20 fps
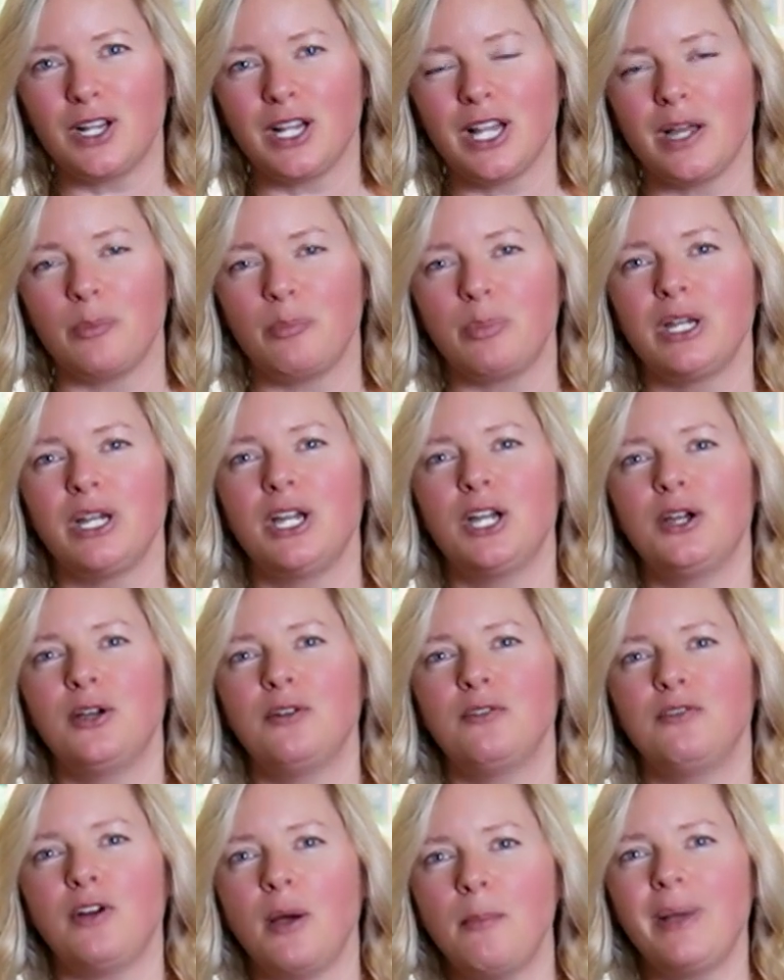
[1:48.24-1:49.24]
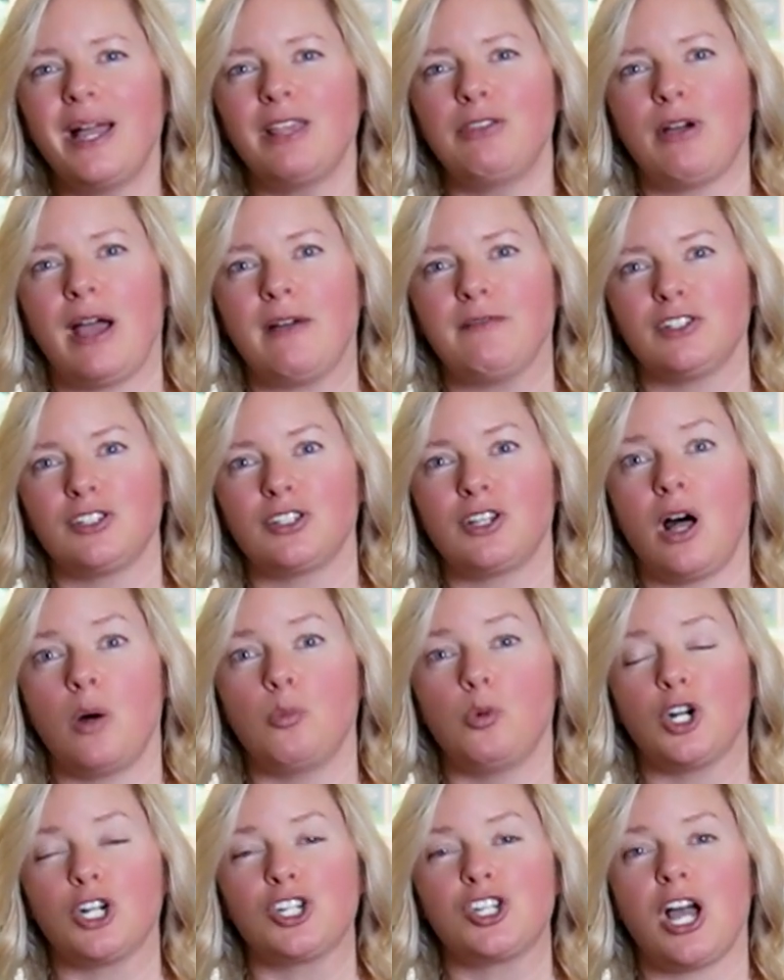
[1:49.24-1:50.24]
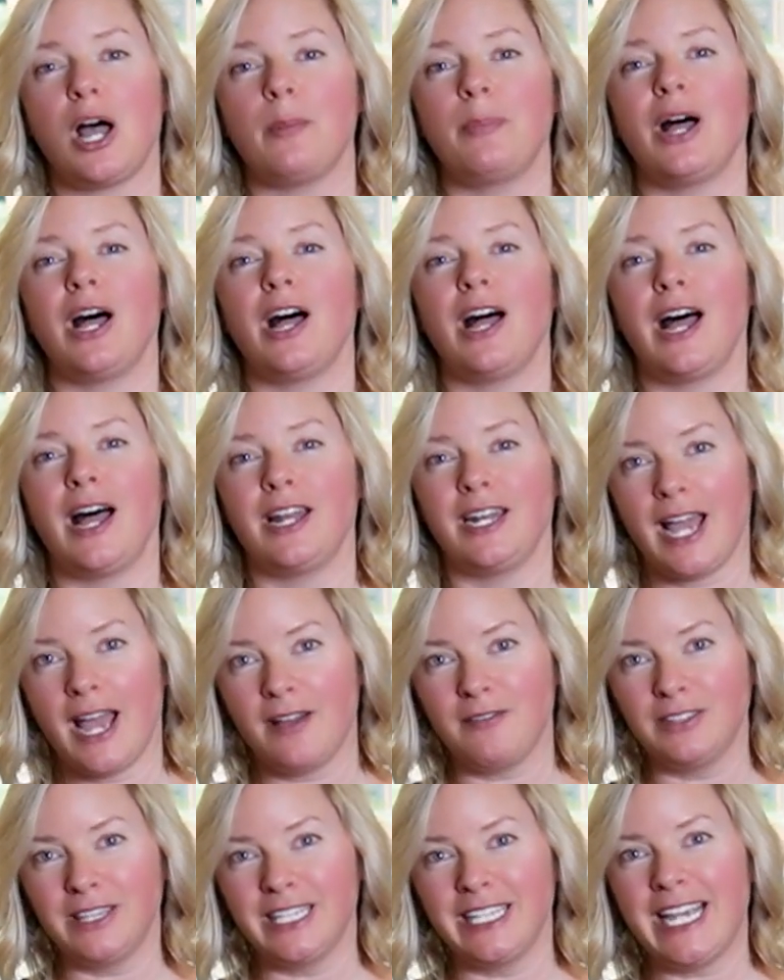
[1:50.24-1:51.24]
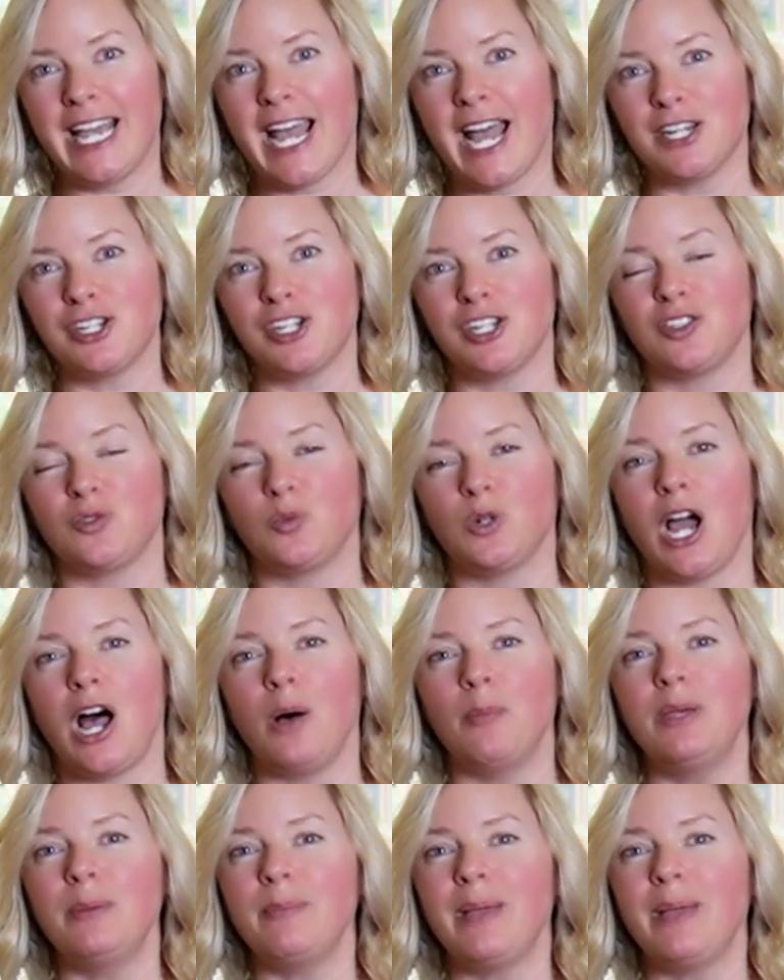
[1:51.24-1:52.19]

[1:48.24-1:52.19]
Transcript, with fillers: clip from my Thrivers Club workshop on Heavenly Hashes, where I'll be